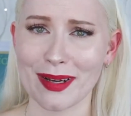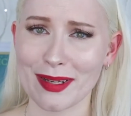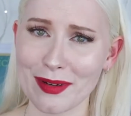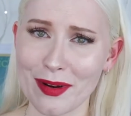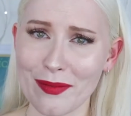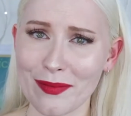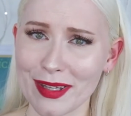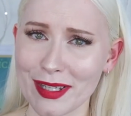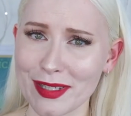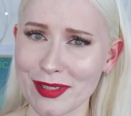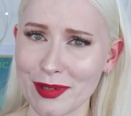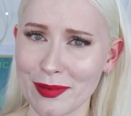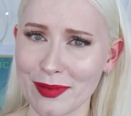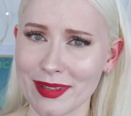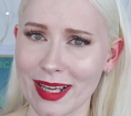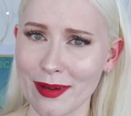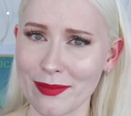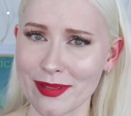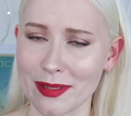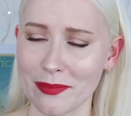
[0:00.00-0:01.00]
I'm not really sure
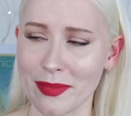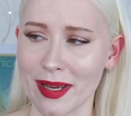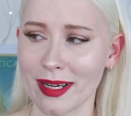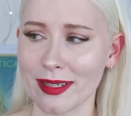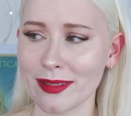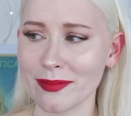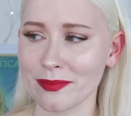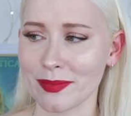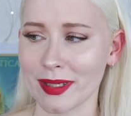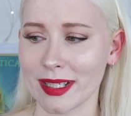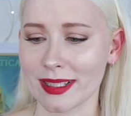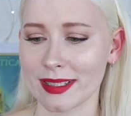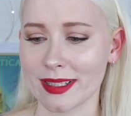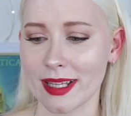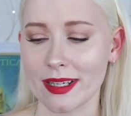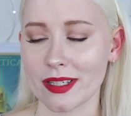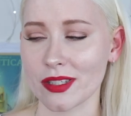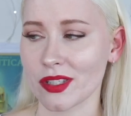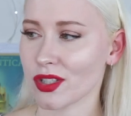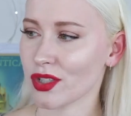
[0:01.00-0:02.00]
what that was about, but
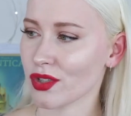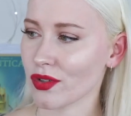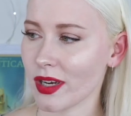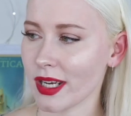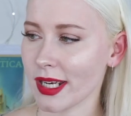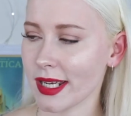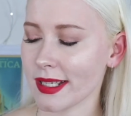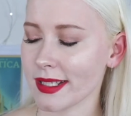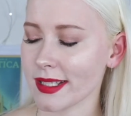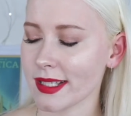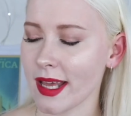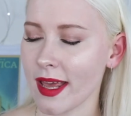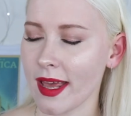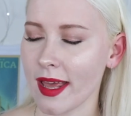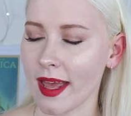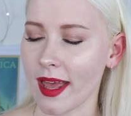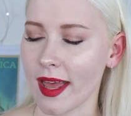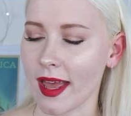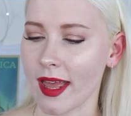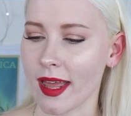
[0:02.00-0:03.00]
they destroyed it,
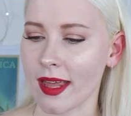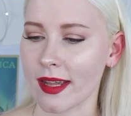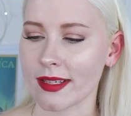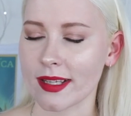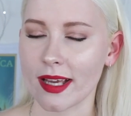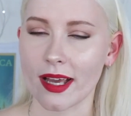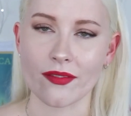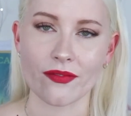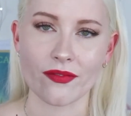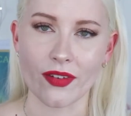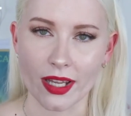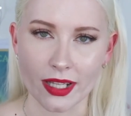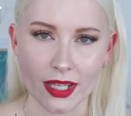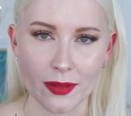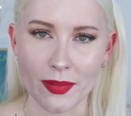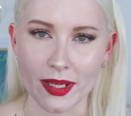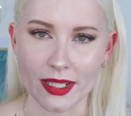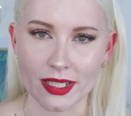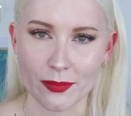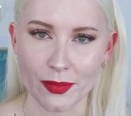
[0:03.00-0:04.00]
and I
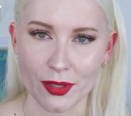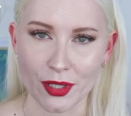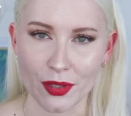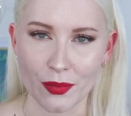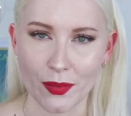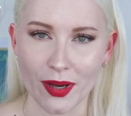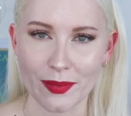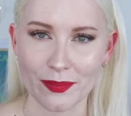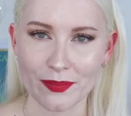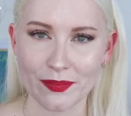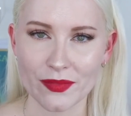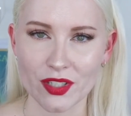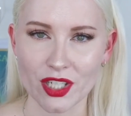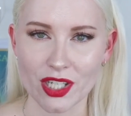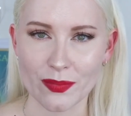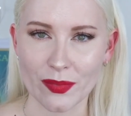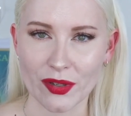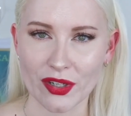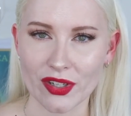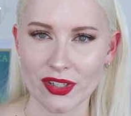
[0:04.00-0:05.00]
finally picked up a new one
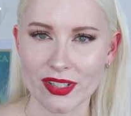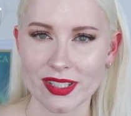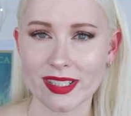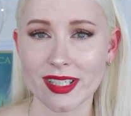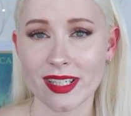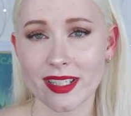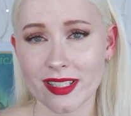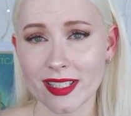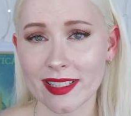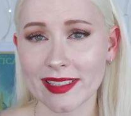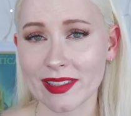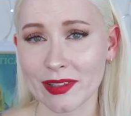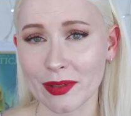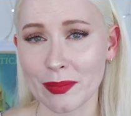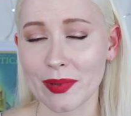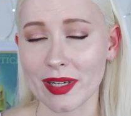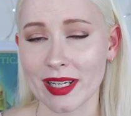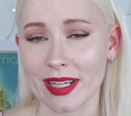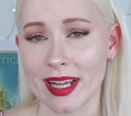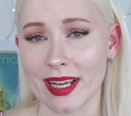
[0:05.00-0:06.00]
just because it did
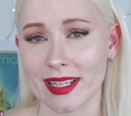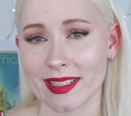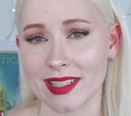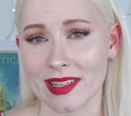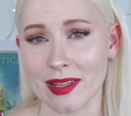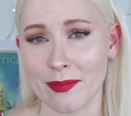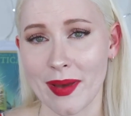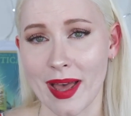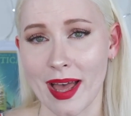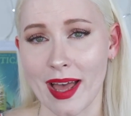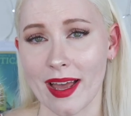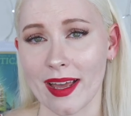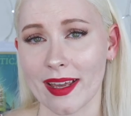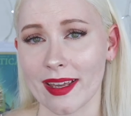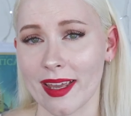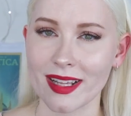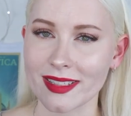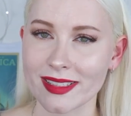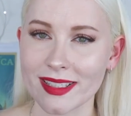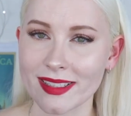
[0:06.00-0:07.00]
look pretty nice on the
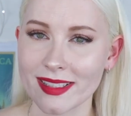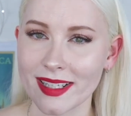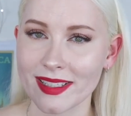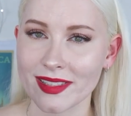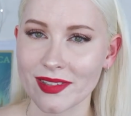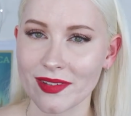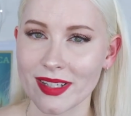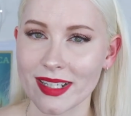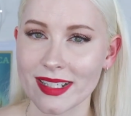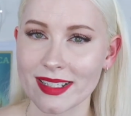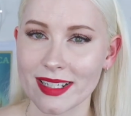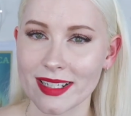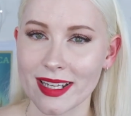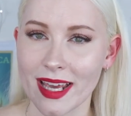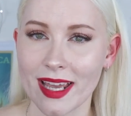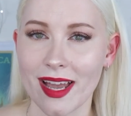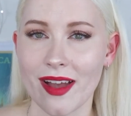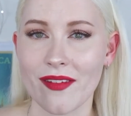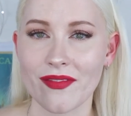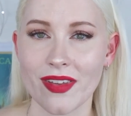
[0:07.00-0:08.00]
bag, and since I saw these
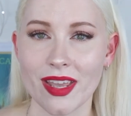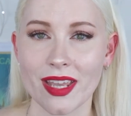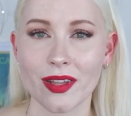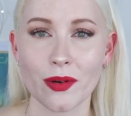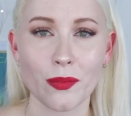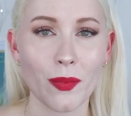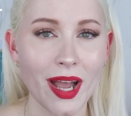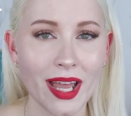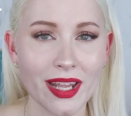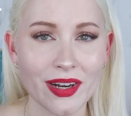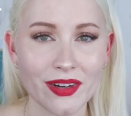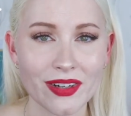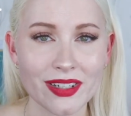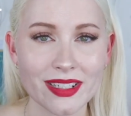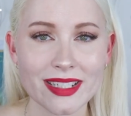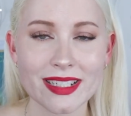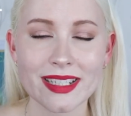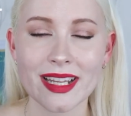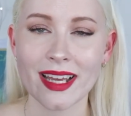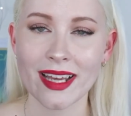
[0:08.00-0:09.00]
today, I figured why
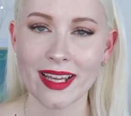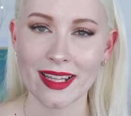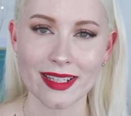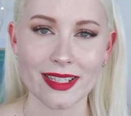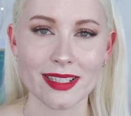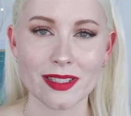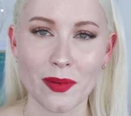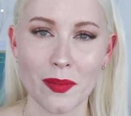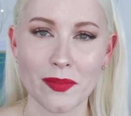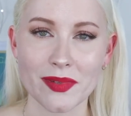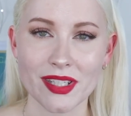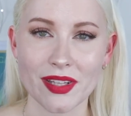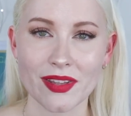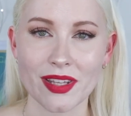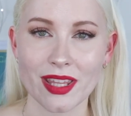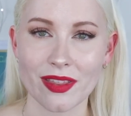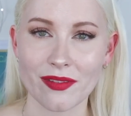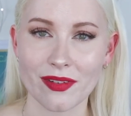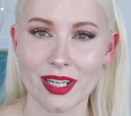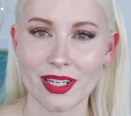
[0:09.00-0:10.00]
not? This one was
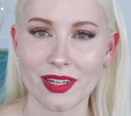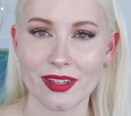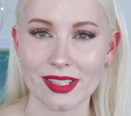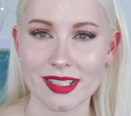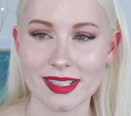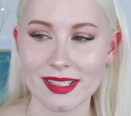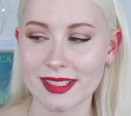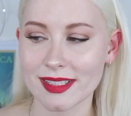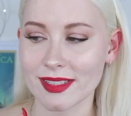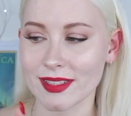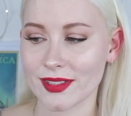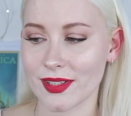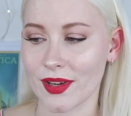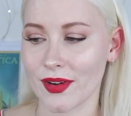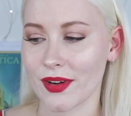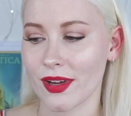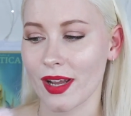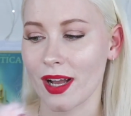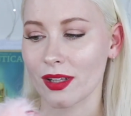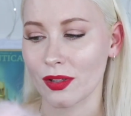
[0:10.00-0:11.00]
only $3, so
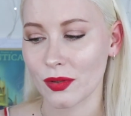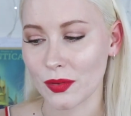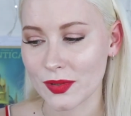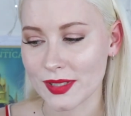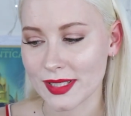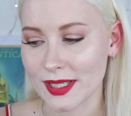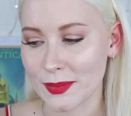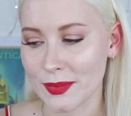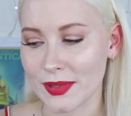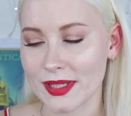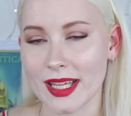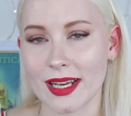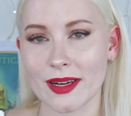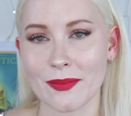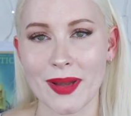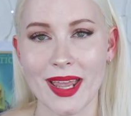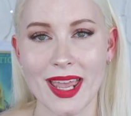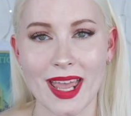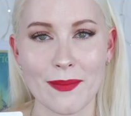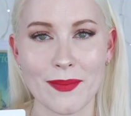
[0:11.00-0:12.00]
I'll also put that
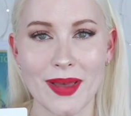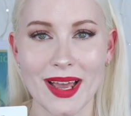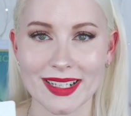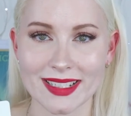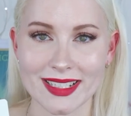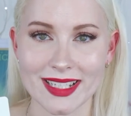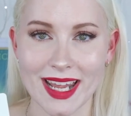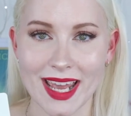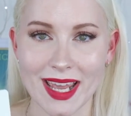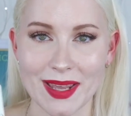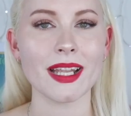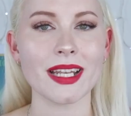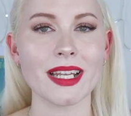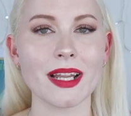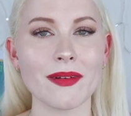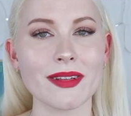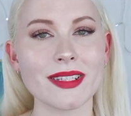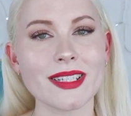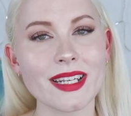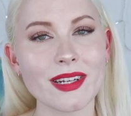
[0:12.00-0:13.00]
on my handbag today.
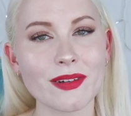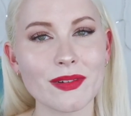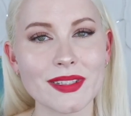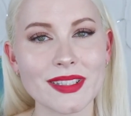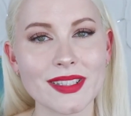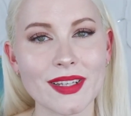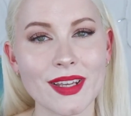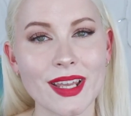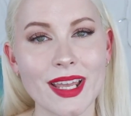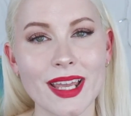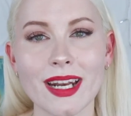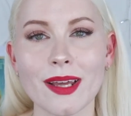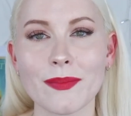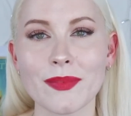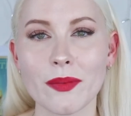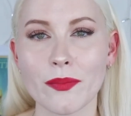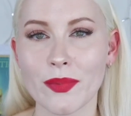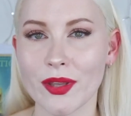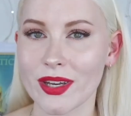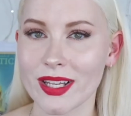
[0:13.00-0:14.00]
Now, I did also hit
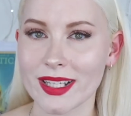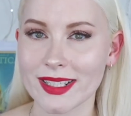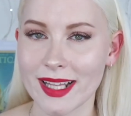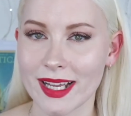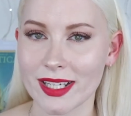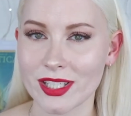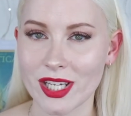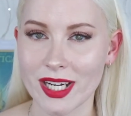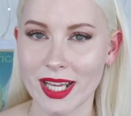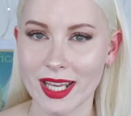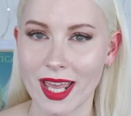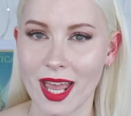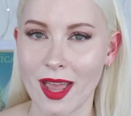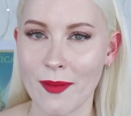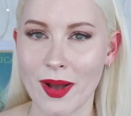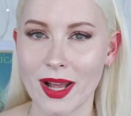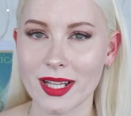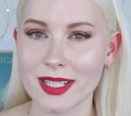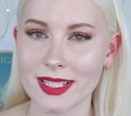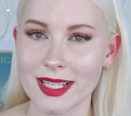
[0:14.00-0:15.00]
up the beauty section at
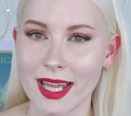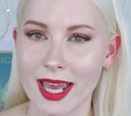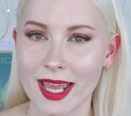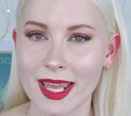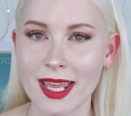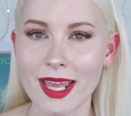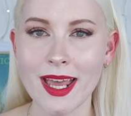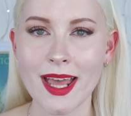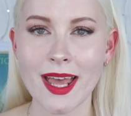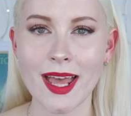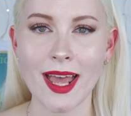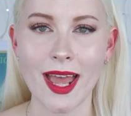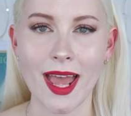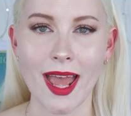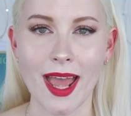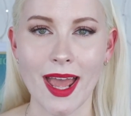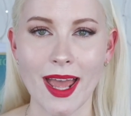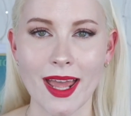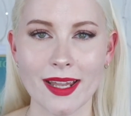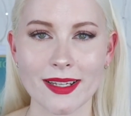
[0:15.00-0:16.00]
Kmart today,
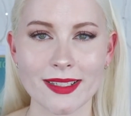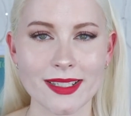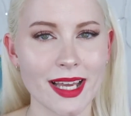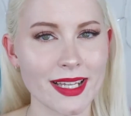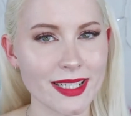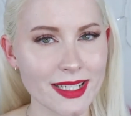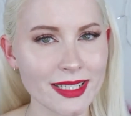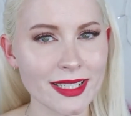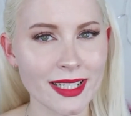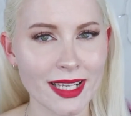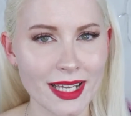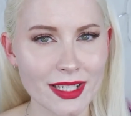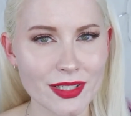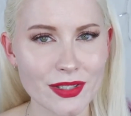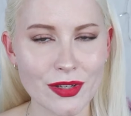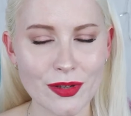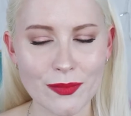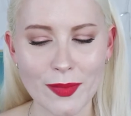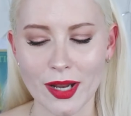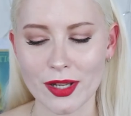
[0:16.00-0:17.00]
and I didn't get
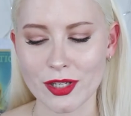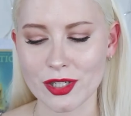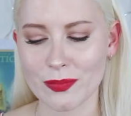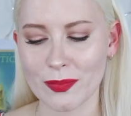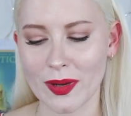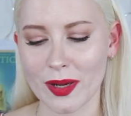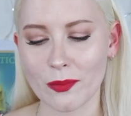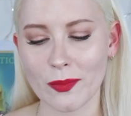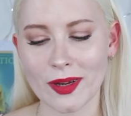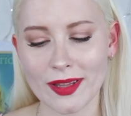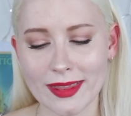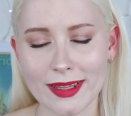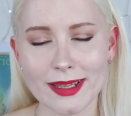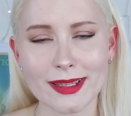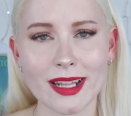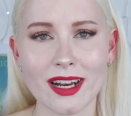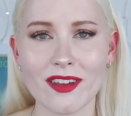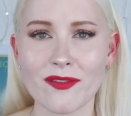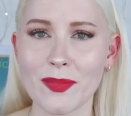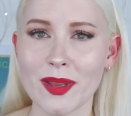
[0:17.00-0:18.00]
too much, but one
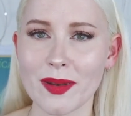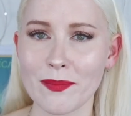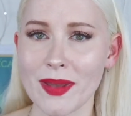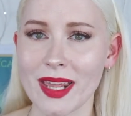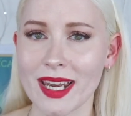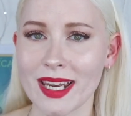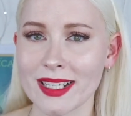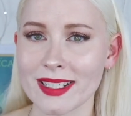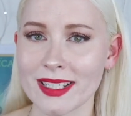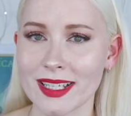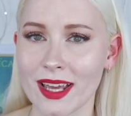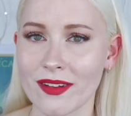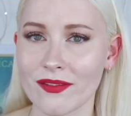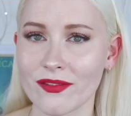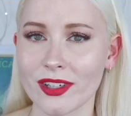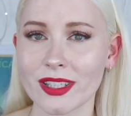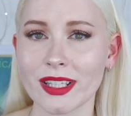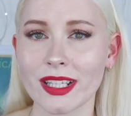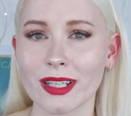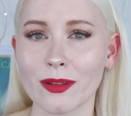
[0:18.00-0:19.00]
thing that I've been meaning to get
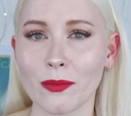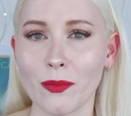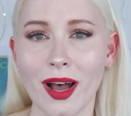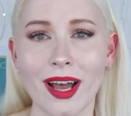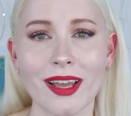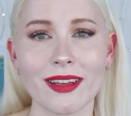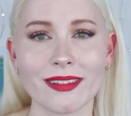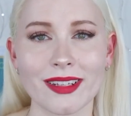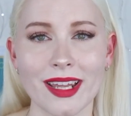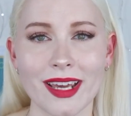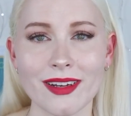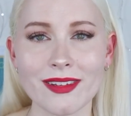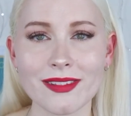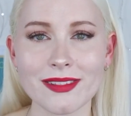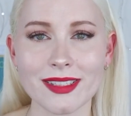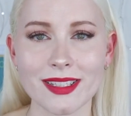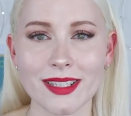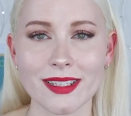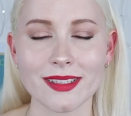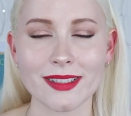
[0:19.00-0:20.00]
for a little while now,
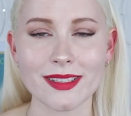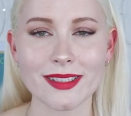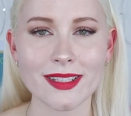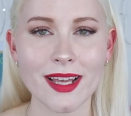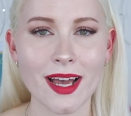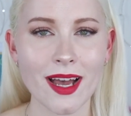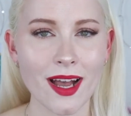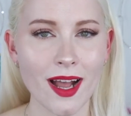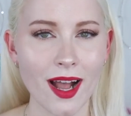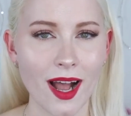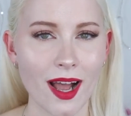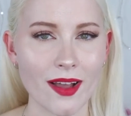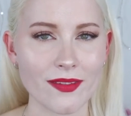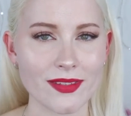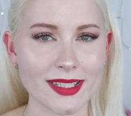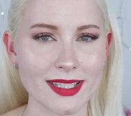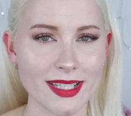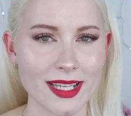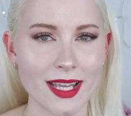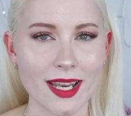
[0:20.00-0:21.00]
since
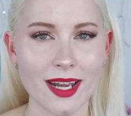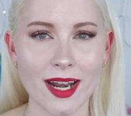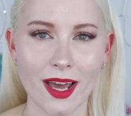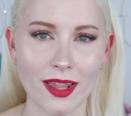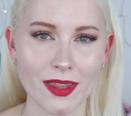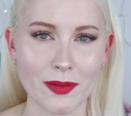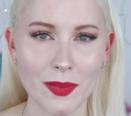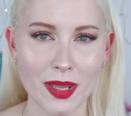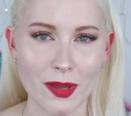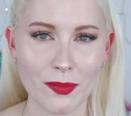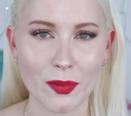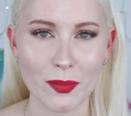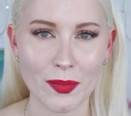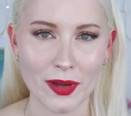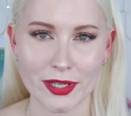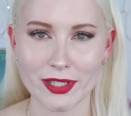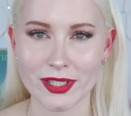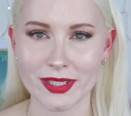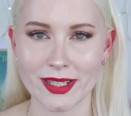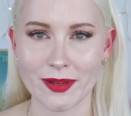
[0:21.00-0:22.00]
I've seen other people
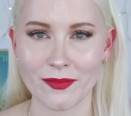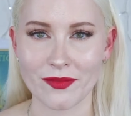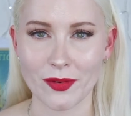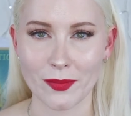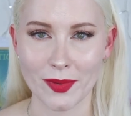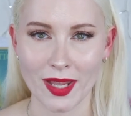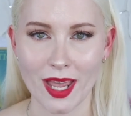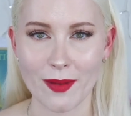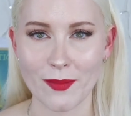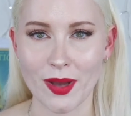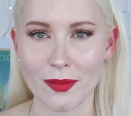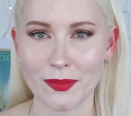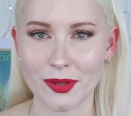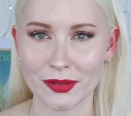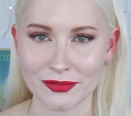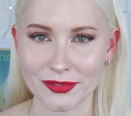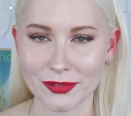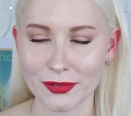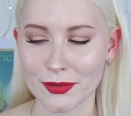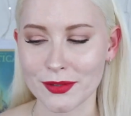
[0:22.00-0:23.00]
purchase them from Kmart
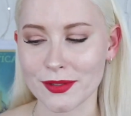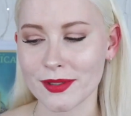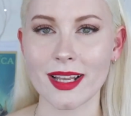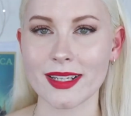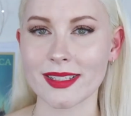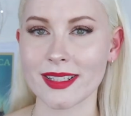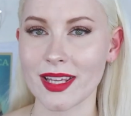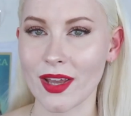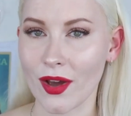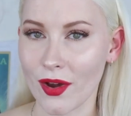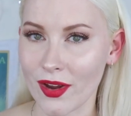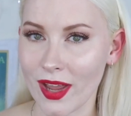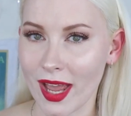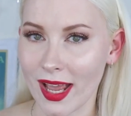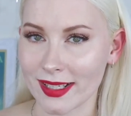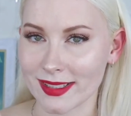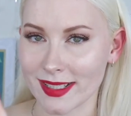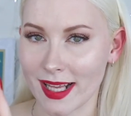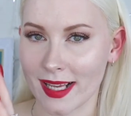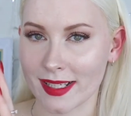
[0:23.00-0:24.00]
before, is the
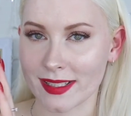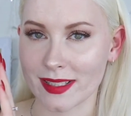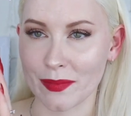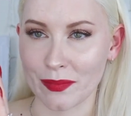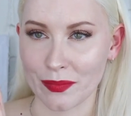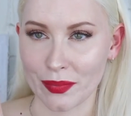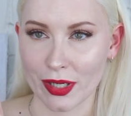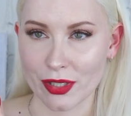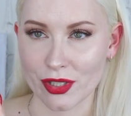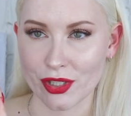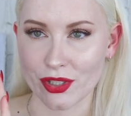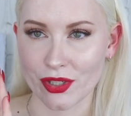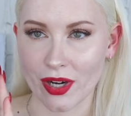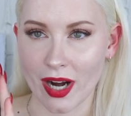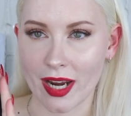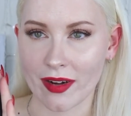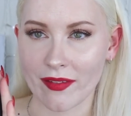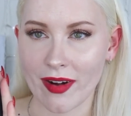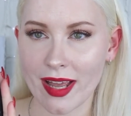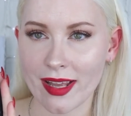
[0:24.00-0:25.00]
OXX brush
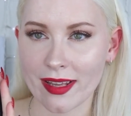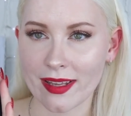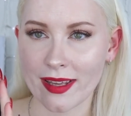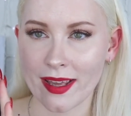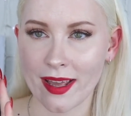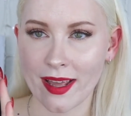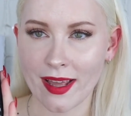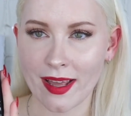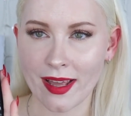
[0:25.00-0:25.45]
drying rack.